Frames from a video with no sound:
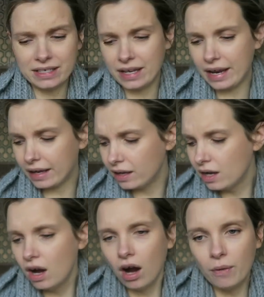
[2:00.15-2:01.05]
sick.
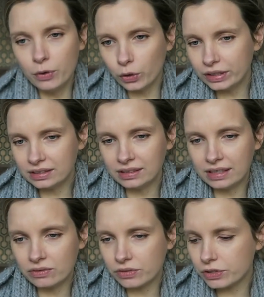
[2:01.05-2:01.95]
I'm not into
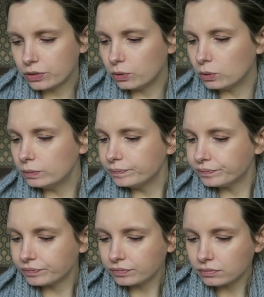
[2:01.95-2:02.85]
needles at all.
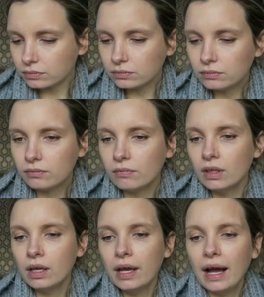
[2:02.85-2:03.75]

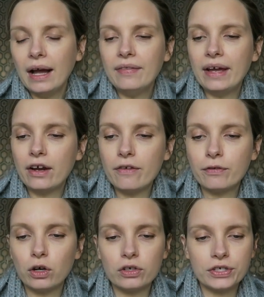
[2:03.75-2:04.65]
And then
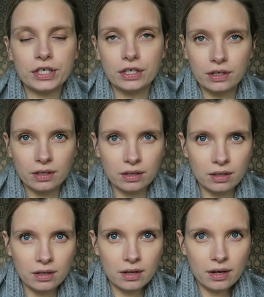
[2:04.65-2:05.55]
I've got
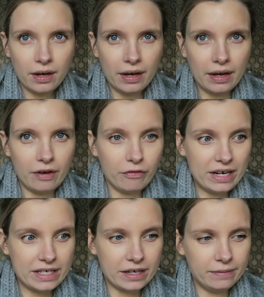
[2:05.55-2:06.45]
a
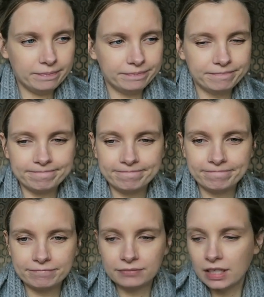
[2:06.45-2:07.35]
reader.
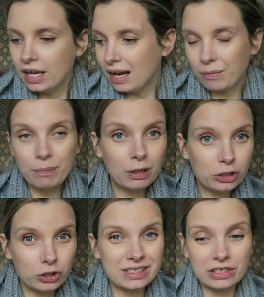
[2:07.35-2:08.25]
My blood
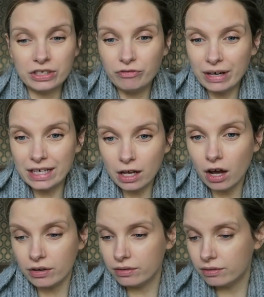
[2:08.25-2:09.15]
sugar is actually really
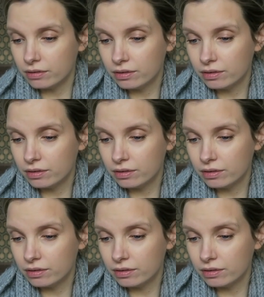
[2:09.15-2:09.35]
low,